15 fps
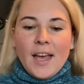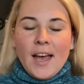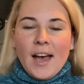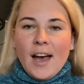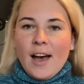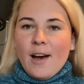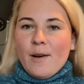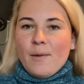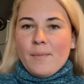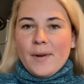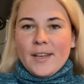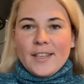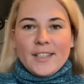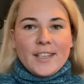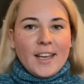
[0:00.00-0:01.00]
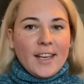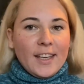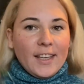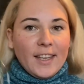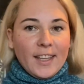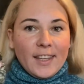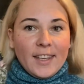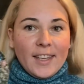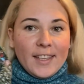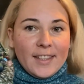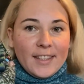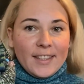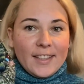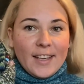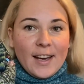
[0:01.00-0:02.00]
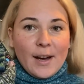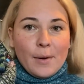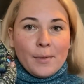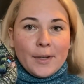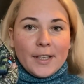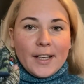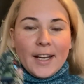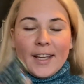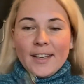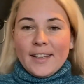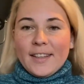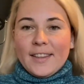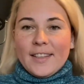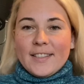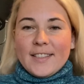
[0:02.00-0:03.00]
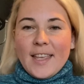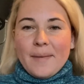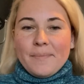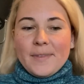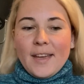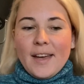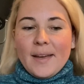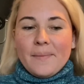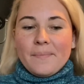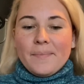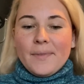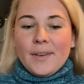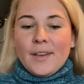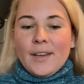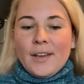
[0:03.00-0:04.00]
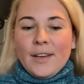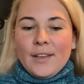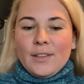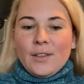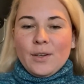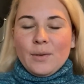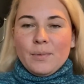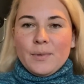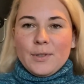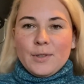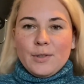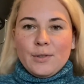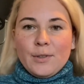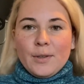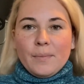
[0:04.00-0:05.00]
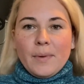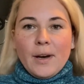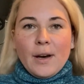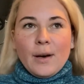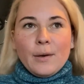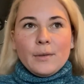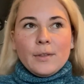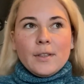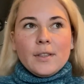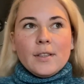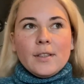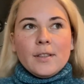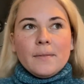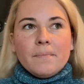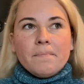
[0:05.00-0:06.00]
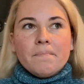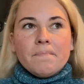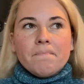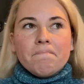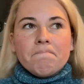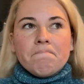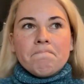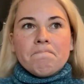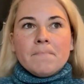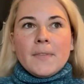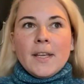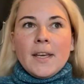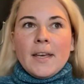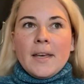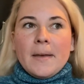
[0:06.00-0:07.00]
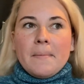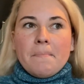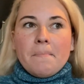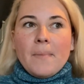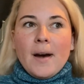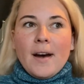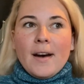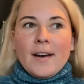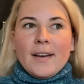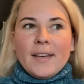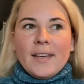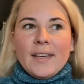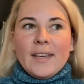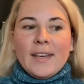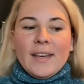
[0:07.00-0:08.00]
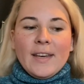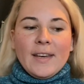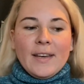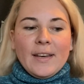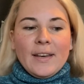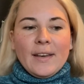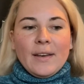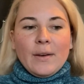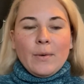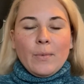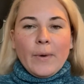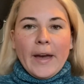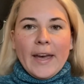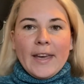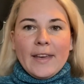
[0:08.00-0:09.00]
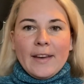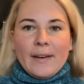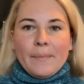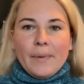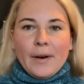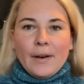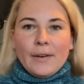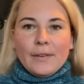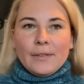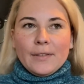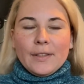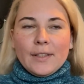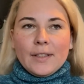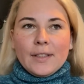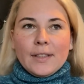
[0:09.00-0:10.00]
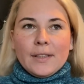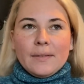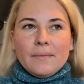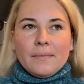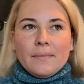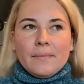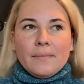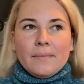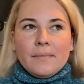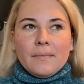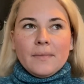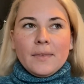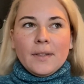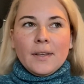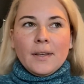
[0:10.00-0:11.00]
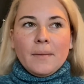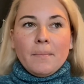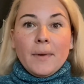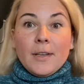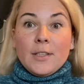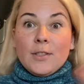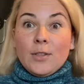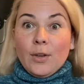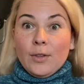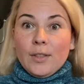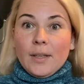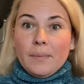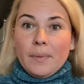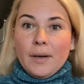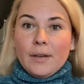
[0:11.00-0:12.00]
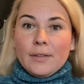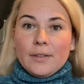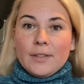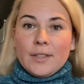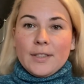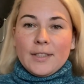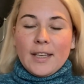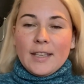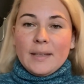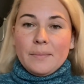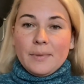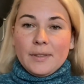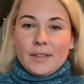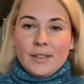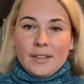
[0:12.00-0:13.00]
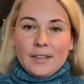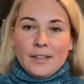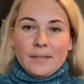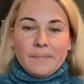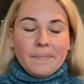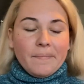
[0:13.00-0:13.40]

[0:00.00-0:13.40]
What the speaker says: how much I can knit in an hour, and at the same time talk with you about my way about my thought about sustainable knitting.